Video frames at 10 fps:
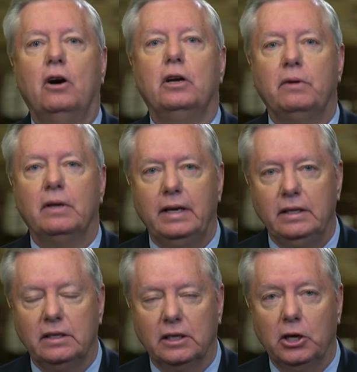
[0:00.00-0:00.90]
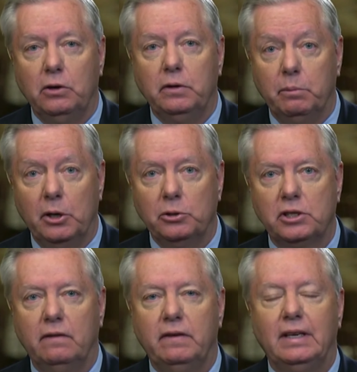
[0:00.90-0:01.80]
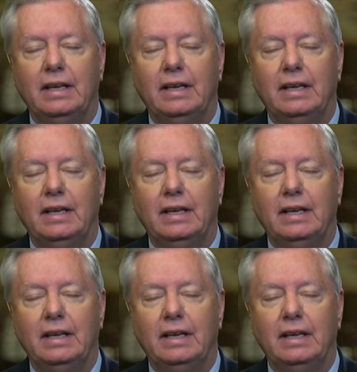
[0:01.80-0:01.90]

unrelated to COVID, most of it,